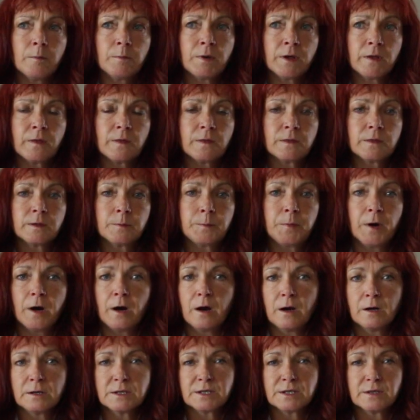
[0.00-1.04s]
But the
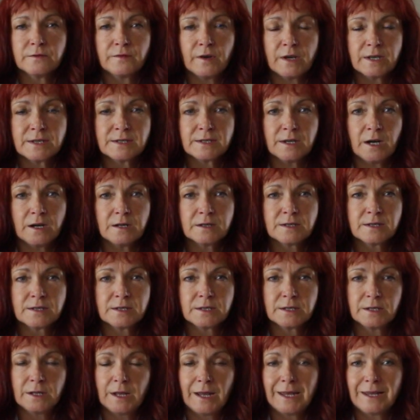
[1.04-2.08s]
parts of us are
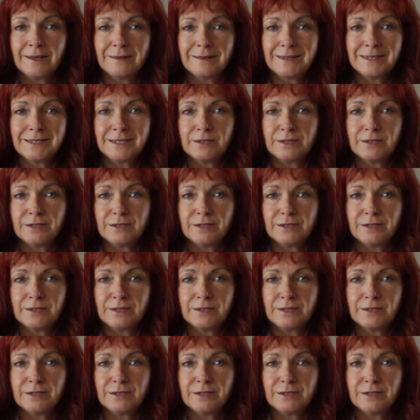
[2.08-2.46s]
slightly